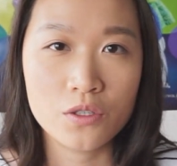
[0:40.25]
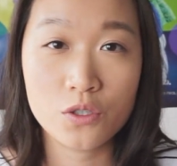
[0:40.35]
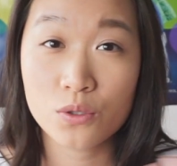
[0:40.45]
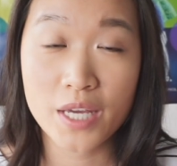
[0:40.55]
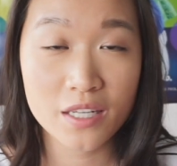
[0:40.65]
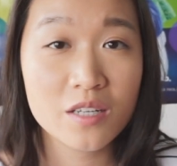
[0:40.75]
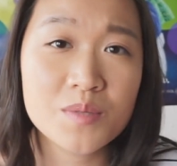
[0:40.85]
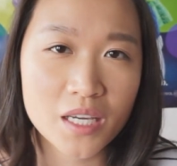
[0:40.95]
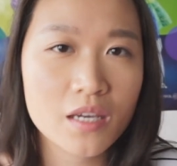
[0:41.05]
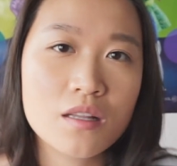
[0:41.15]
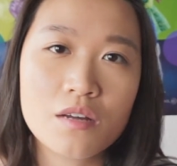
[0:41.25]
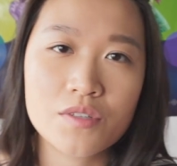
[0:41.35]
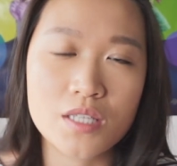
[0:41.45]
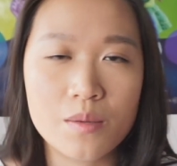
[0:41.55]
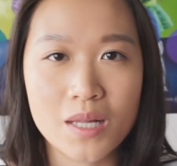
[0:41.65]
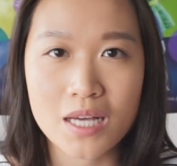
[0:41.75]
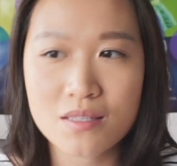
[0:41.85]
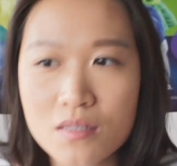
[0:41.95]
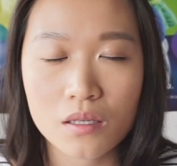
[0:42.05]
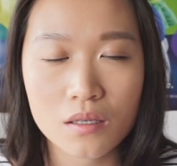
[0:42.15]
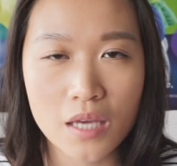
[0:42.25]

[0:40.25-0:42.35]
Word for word: you'll end up taking a lot of the same classes.